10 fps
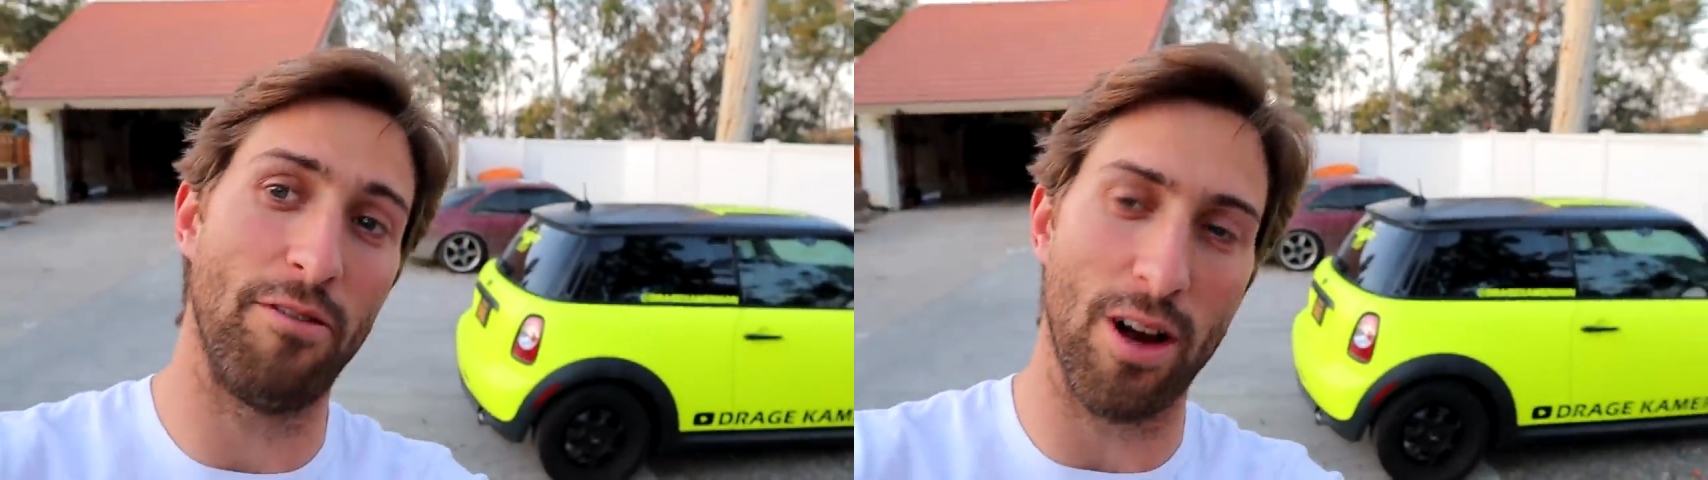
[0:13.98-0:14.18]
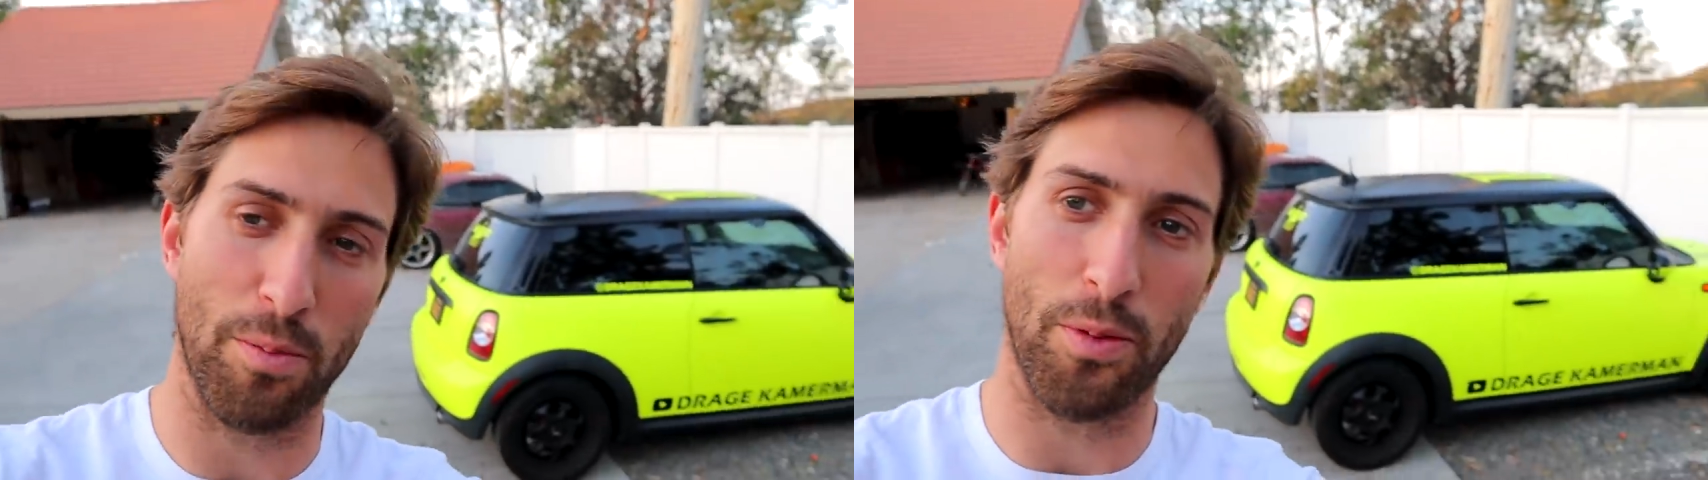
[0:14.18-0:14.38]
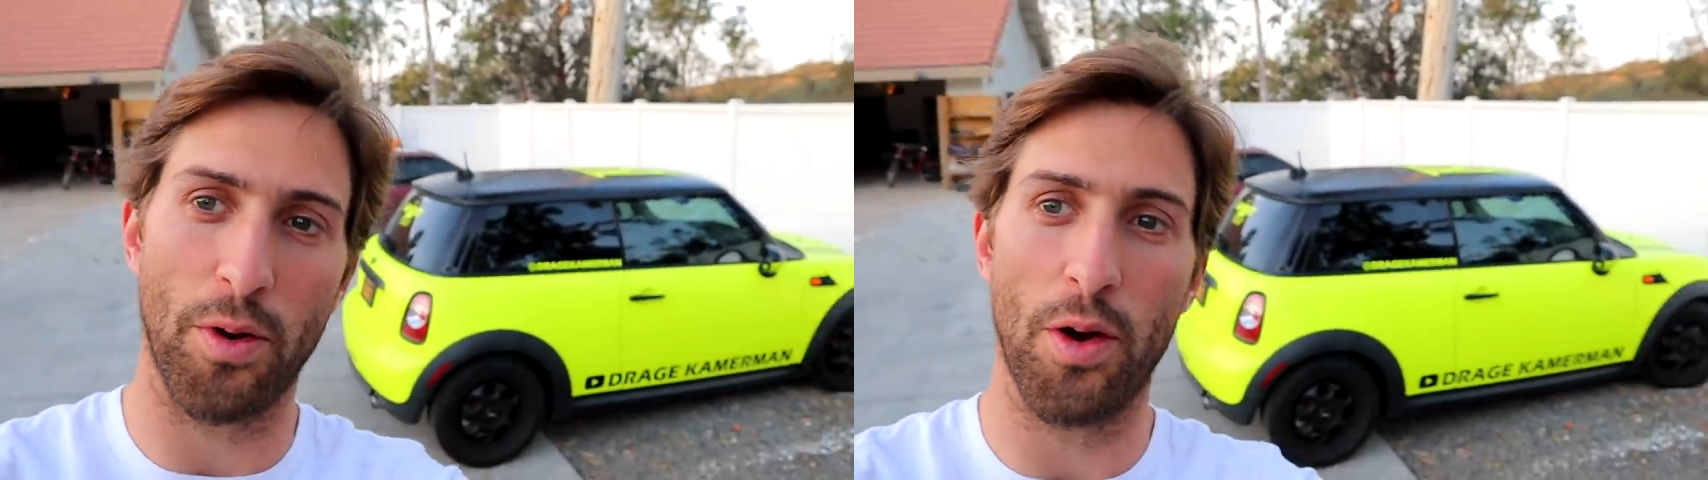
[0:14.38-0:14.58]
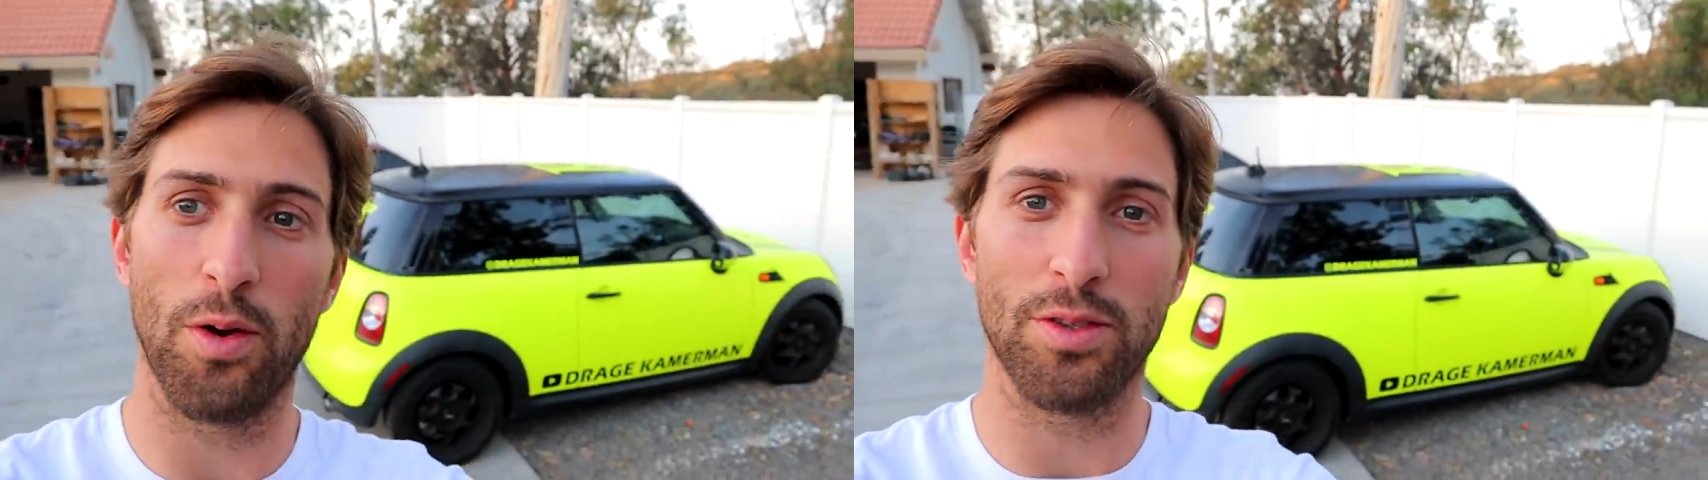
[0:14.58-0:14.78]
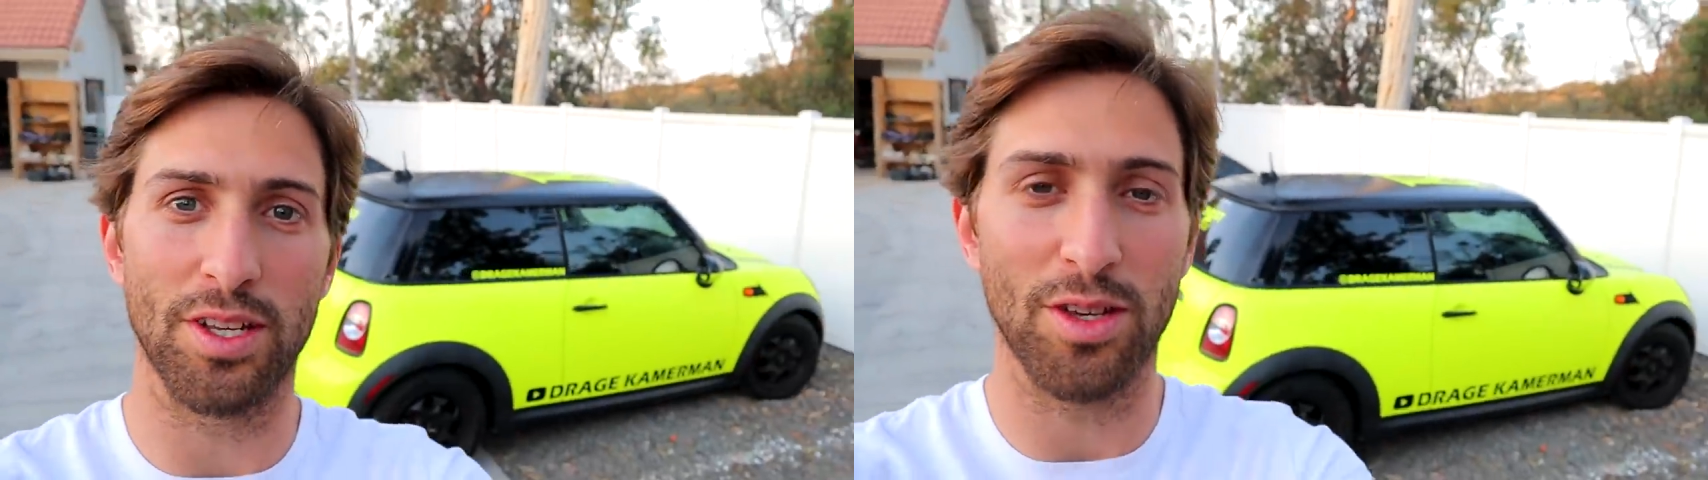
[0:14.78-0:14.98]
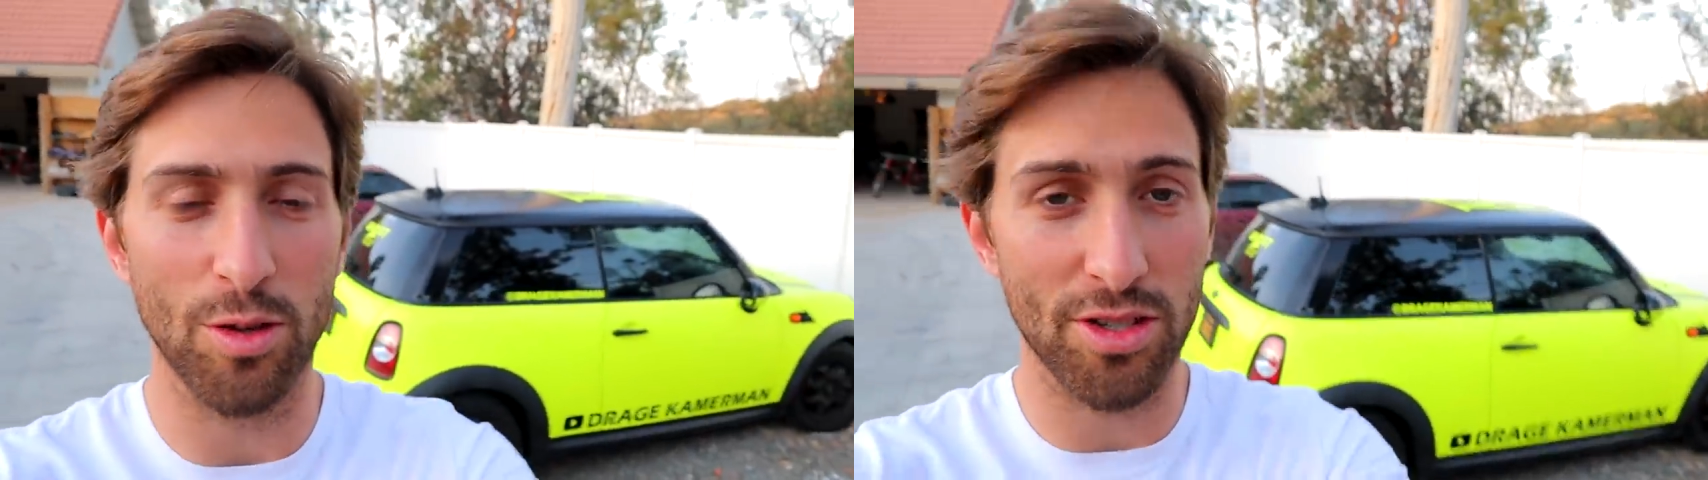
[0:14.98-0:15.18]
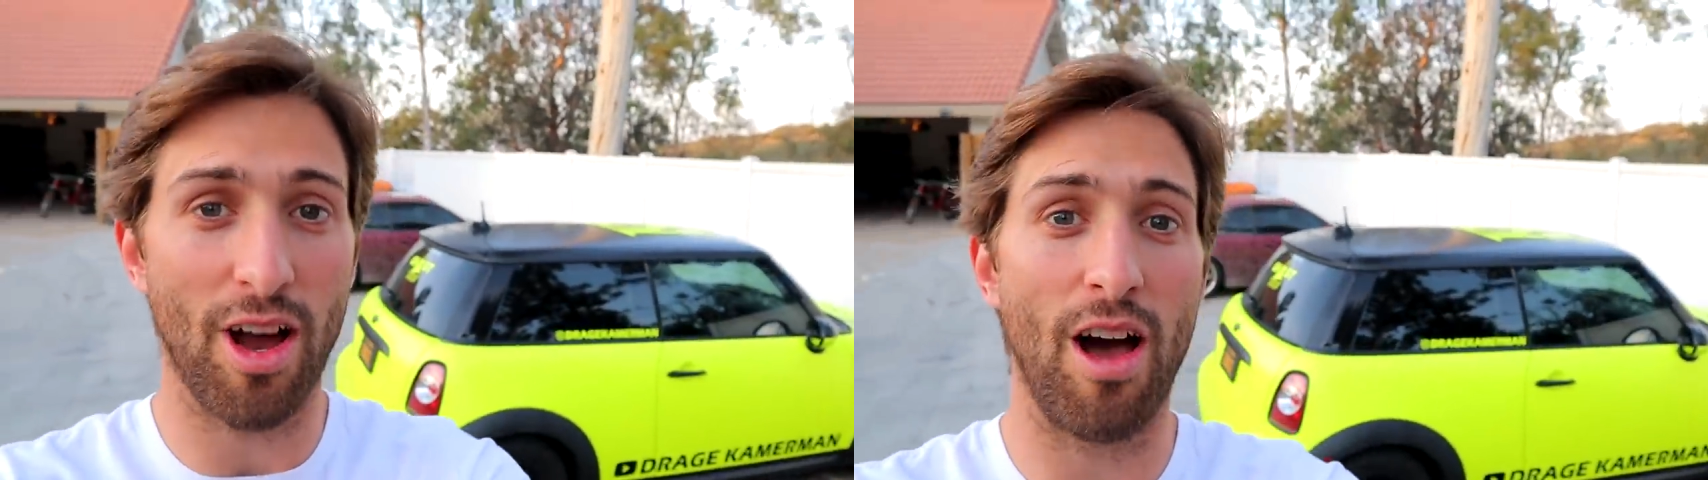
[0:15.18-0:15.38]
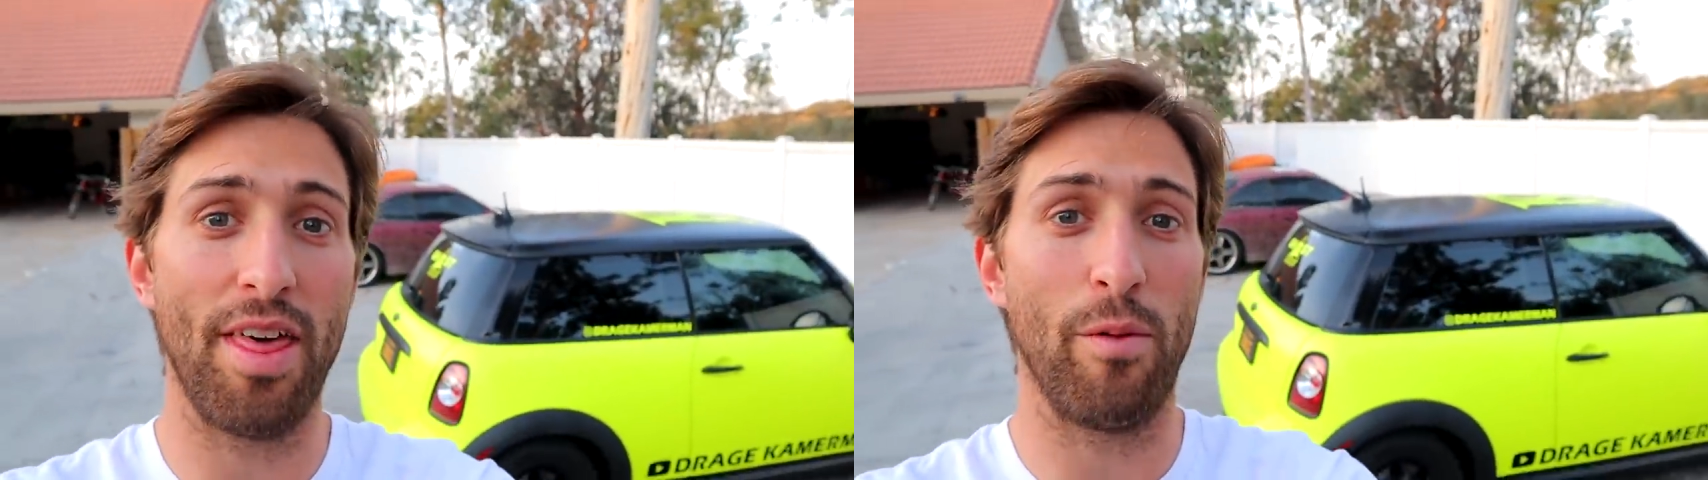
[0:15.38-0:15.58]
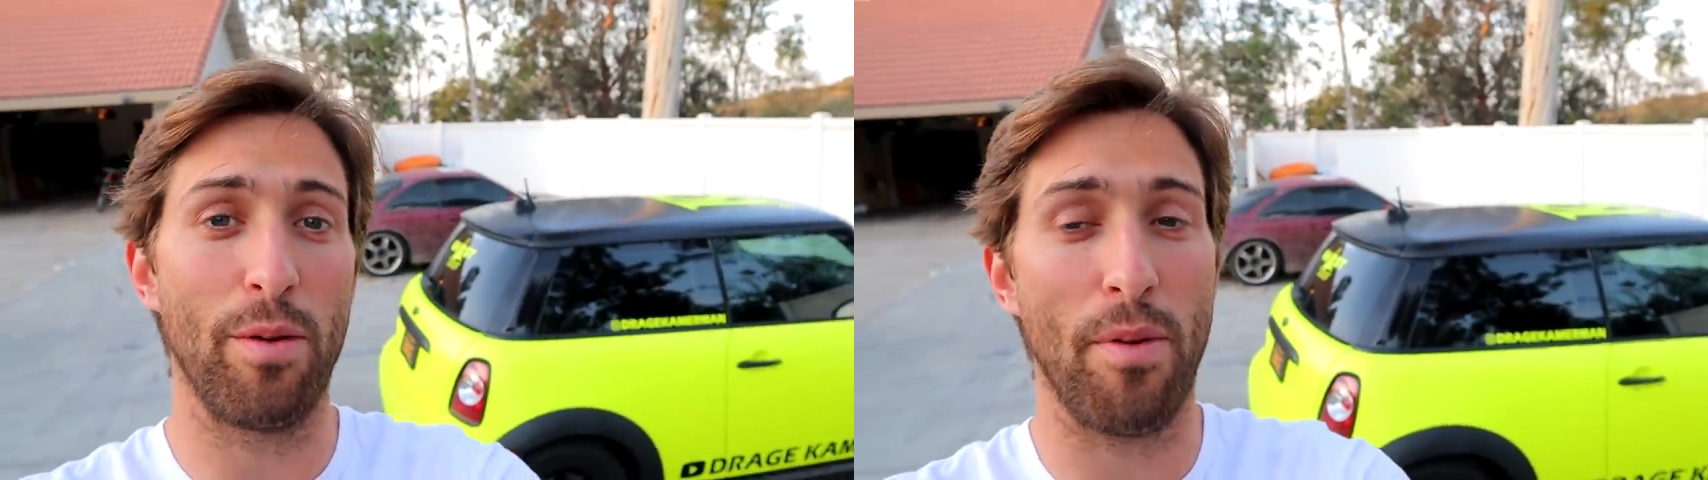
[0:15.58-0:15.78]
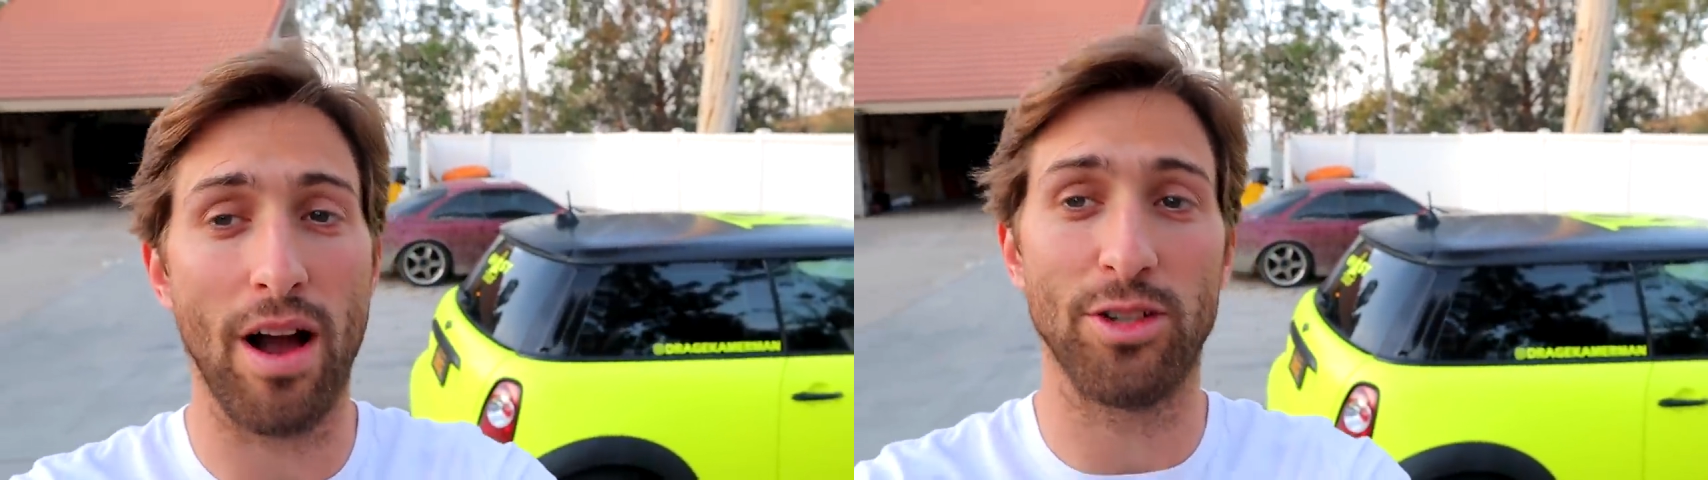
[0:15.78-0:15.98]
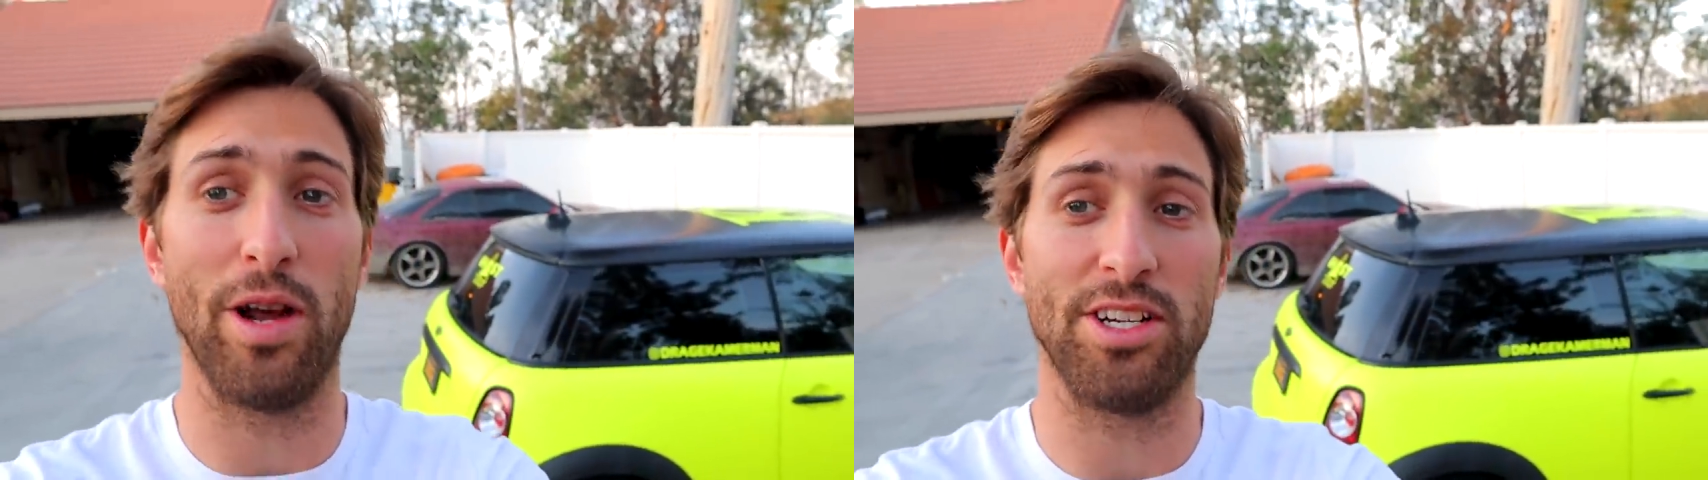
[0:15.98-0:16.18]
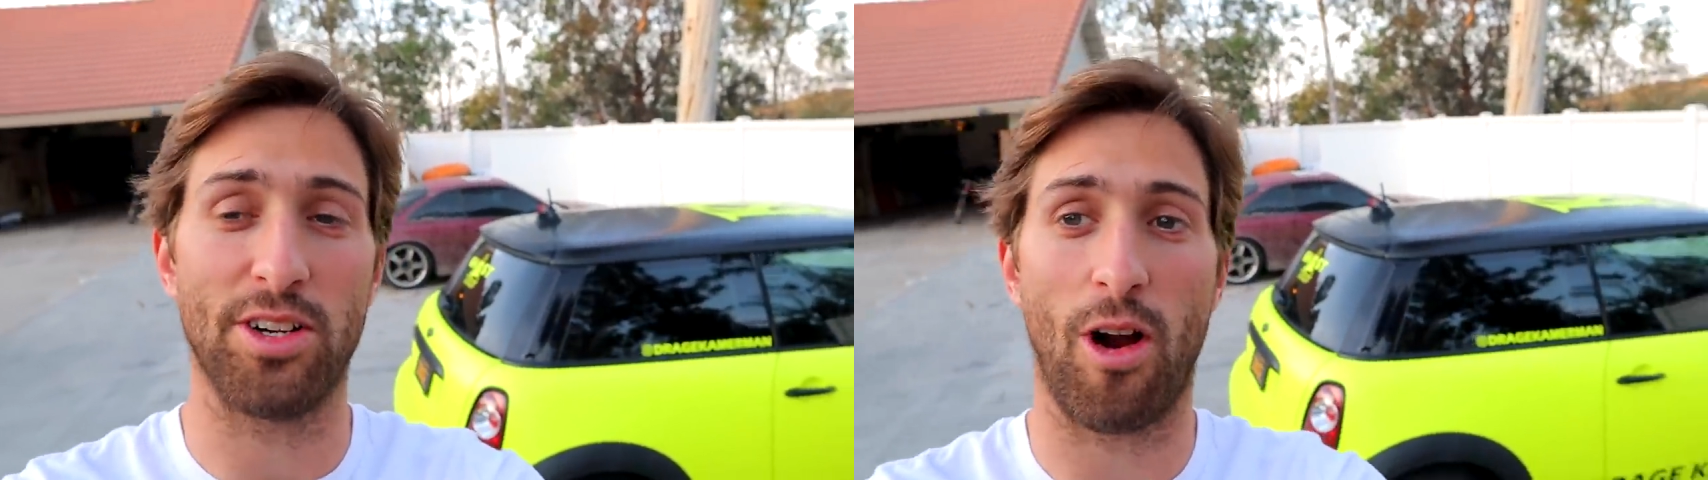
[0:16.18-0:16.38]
the Funk Bros, you saw that we bought Drage a